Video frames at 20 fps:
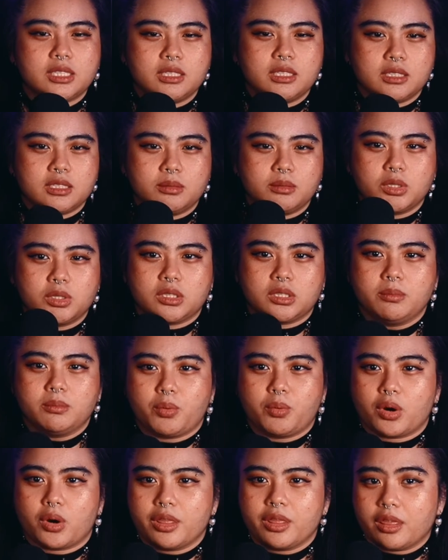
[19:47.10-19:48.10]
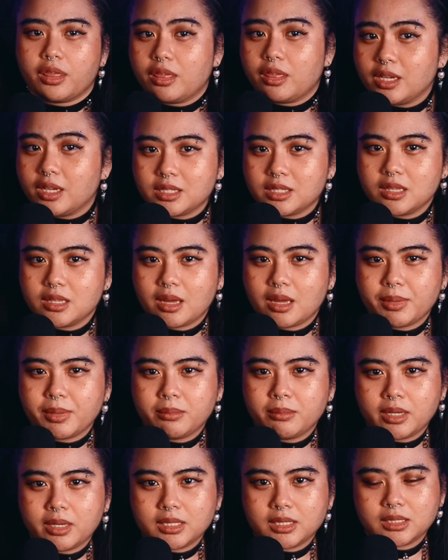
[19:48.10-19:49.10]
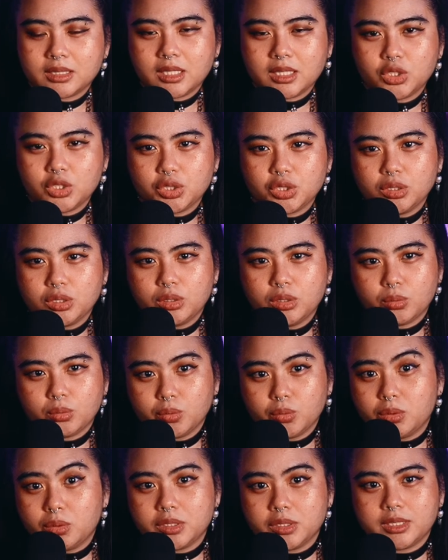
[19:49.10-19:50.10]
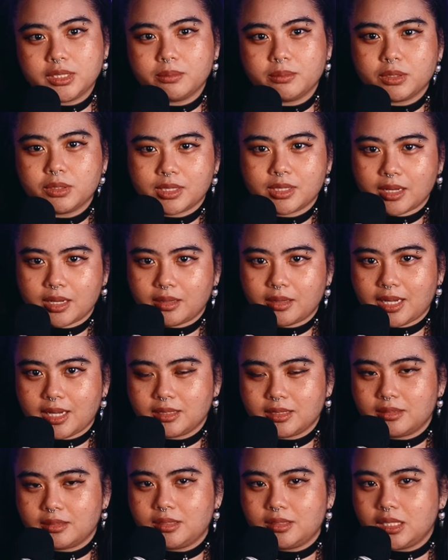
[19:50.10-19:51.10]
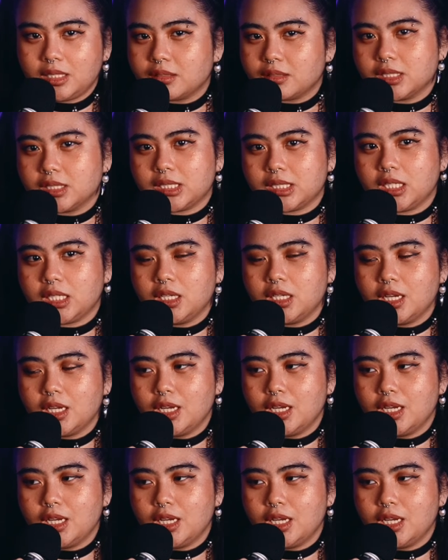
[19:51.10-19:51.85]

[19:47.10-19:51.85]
is the most important thing to them, and by extension the rules that protect that secrecy.